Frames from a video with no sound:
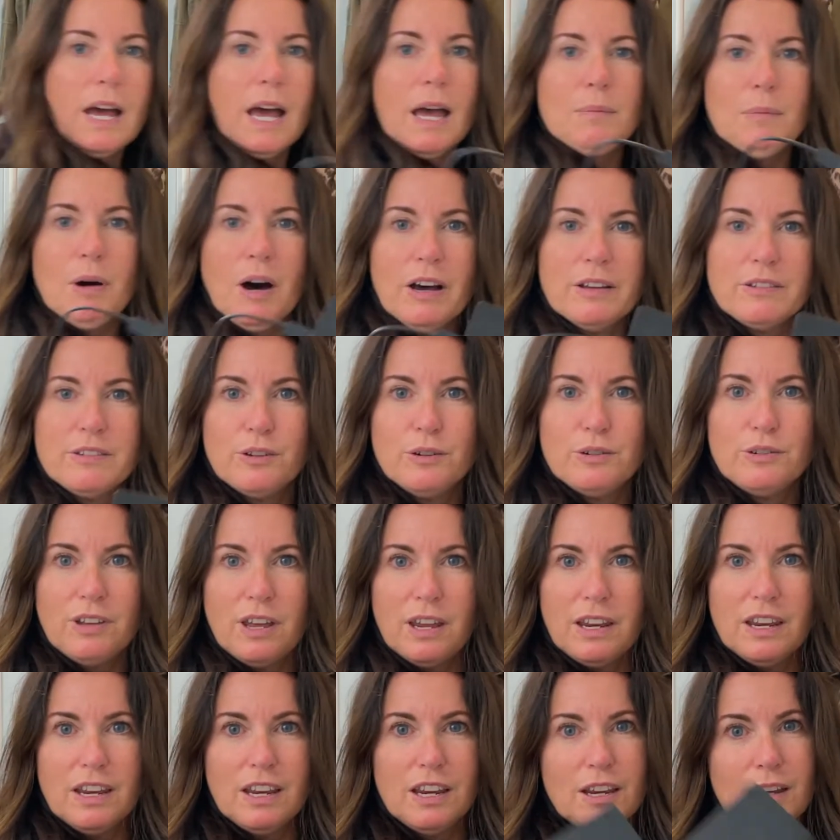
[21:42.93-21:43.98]
I'm also
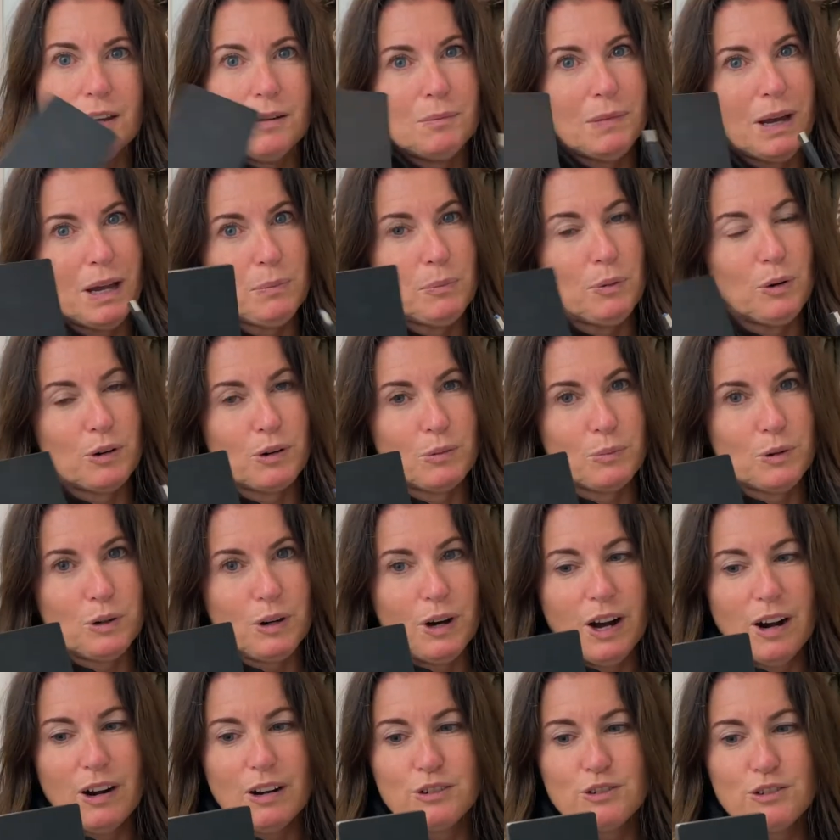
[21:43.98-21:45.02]
taking my portable
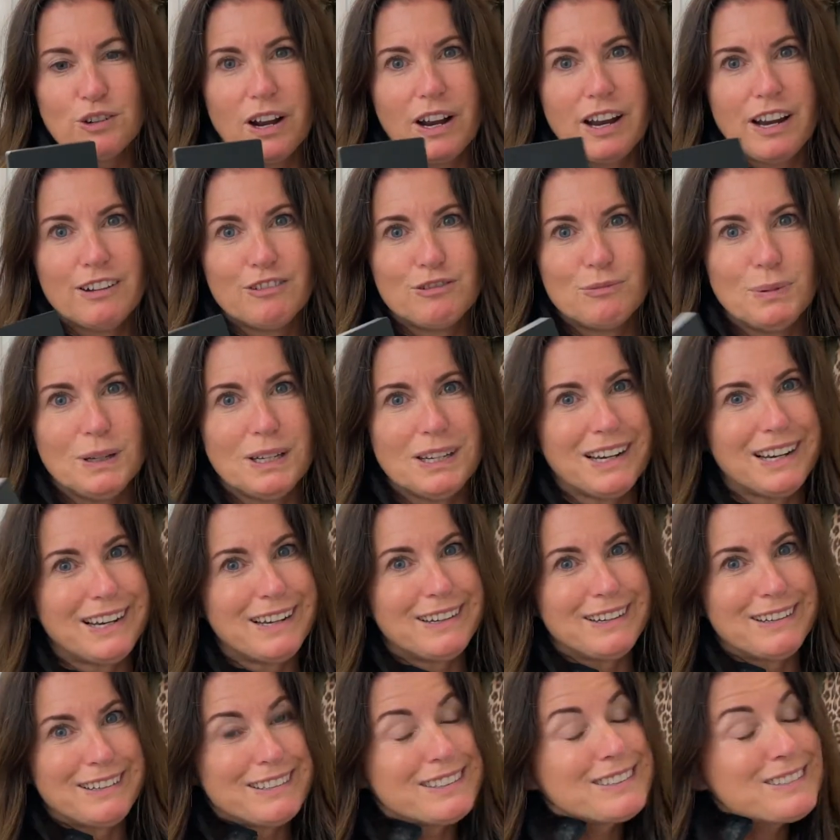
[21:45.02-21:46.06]
hard drive
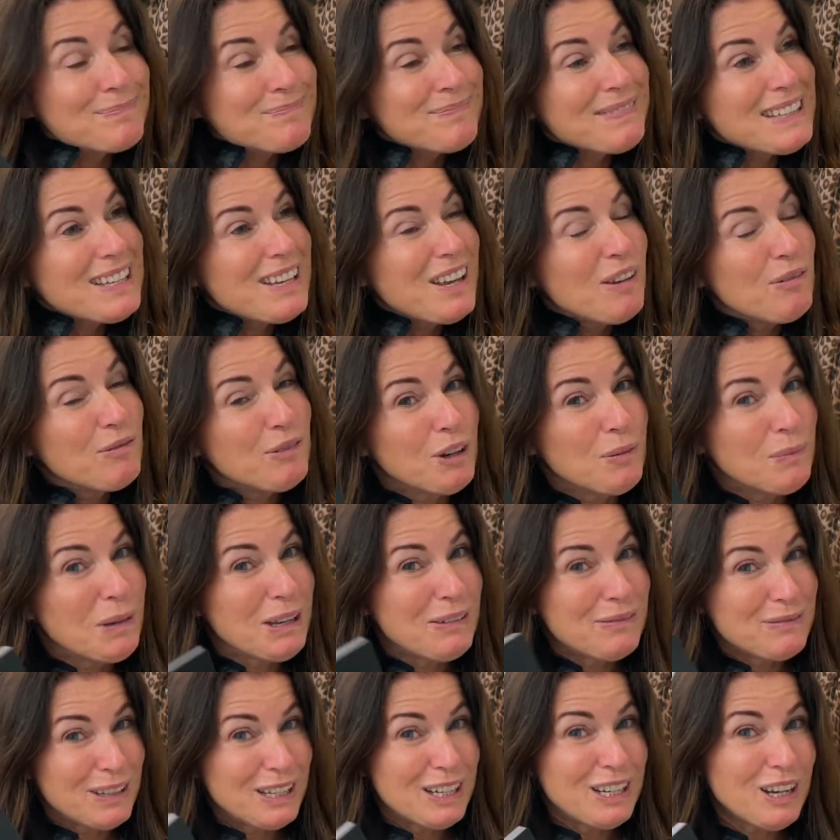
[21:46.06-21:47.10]
because
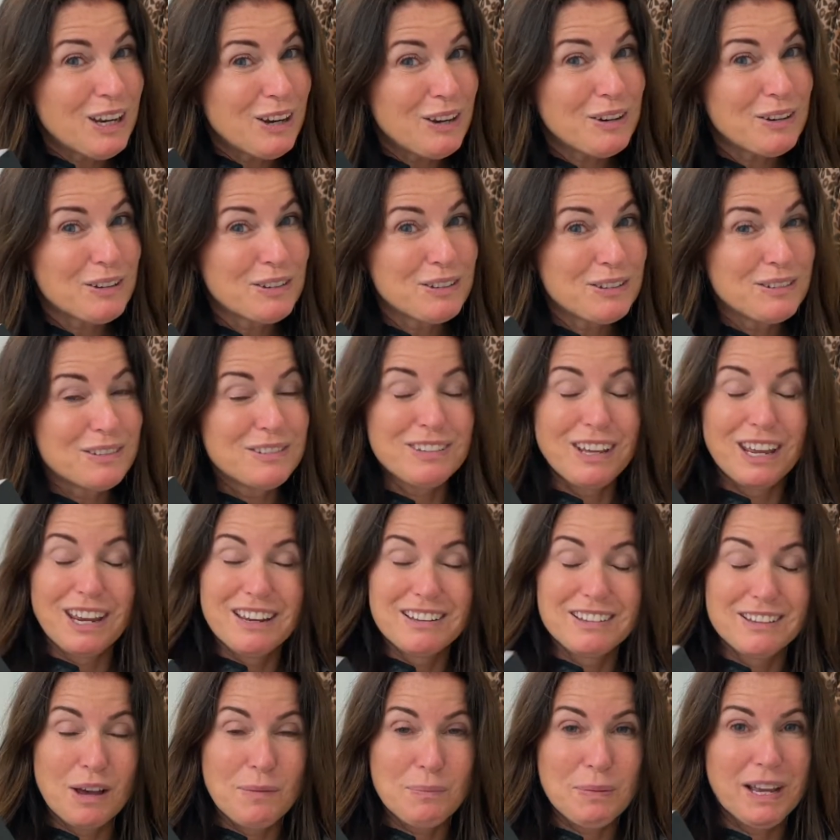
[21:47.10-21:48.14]
filming videos
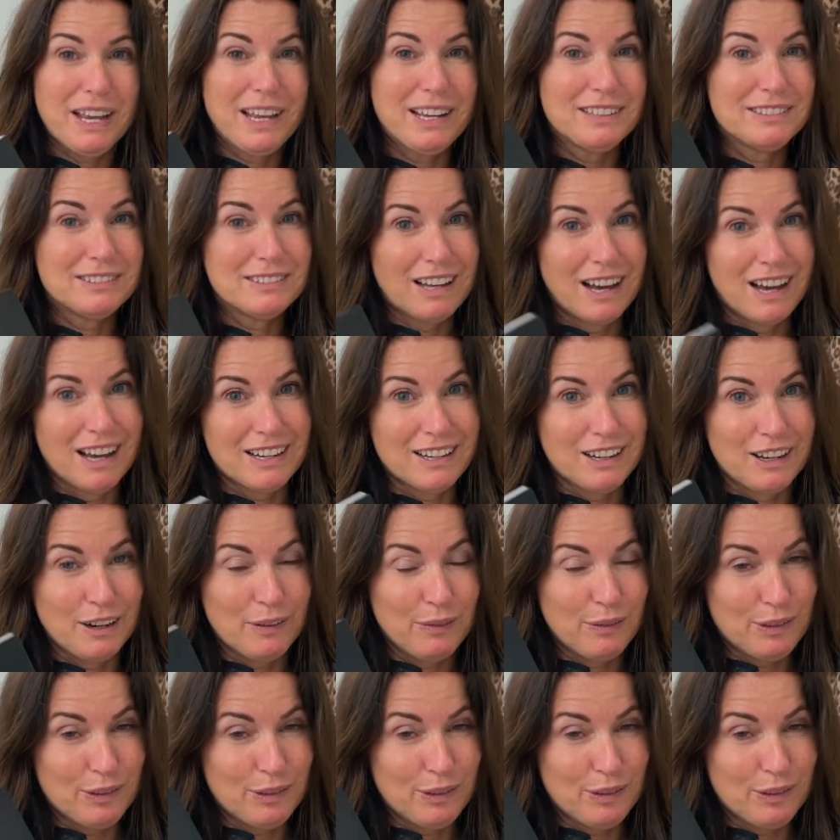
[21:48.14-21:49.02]
takes up a lot of